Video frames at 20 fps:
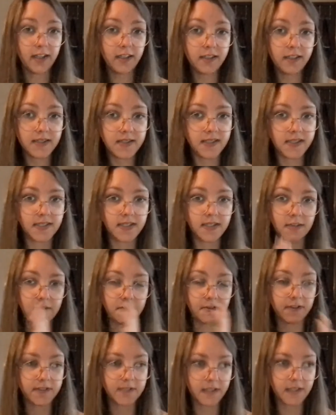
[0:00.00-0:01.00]
because it's in the
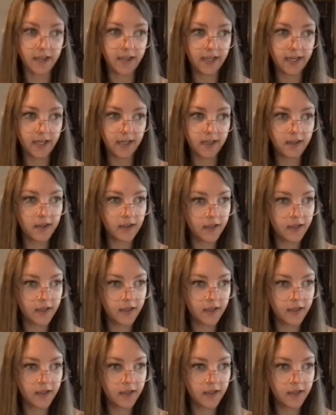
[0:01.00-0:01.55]
first line,